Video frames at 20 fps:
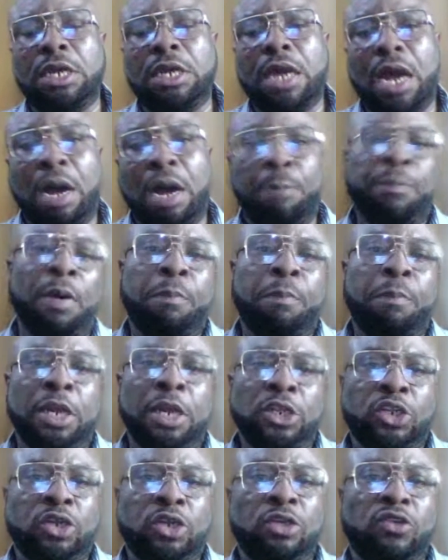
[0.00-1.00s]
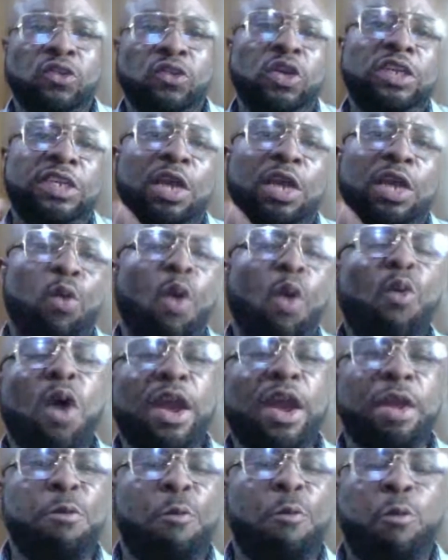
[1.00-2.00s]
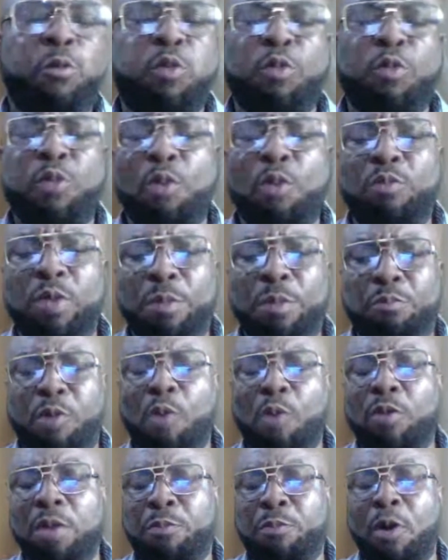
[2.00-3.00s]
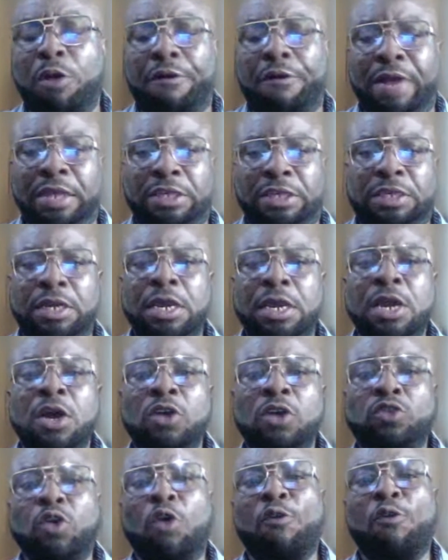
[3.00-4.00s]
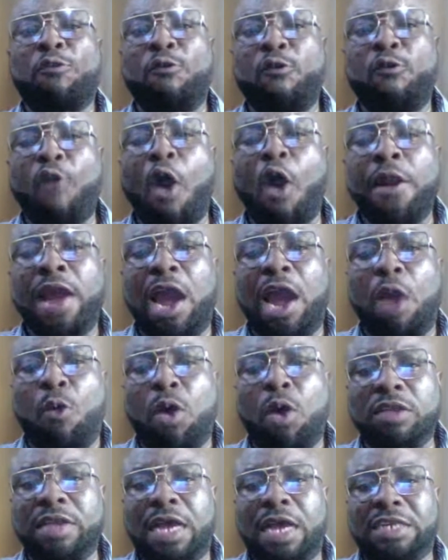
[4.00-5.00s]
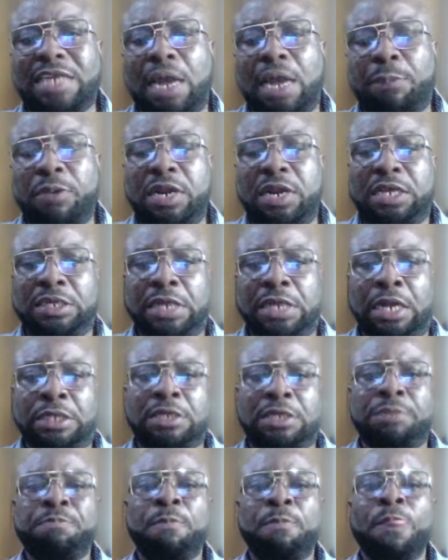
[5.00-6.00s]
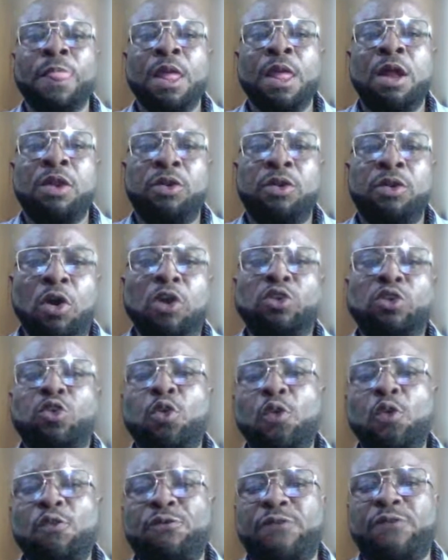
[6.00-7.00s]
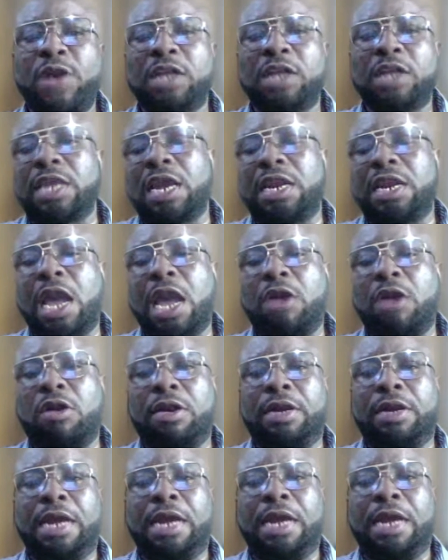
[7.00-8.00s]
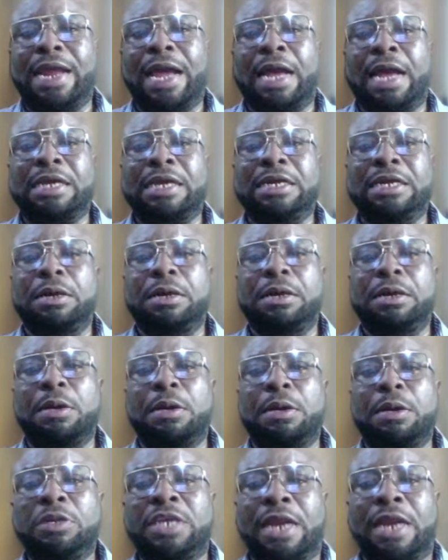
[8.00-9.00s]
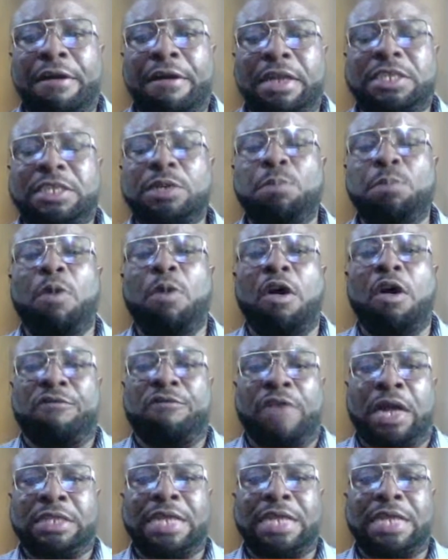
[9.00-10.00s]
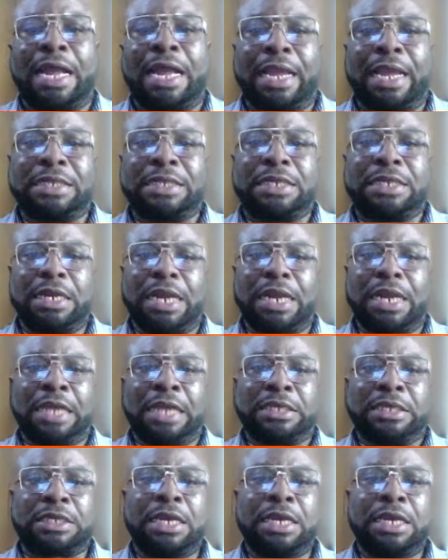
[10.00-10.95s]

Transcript: and population. So it's a work in progress. So for now, what has happened is that those who felt earlier on that they are generating more VAT and getting less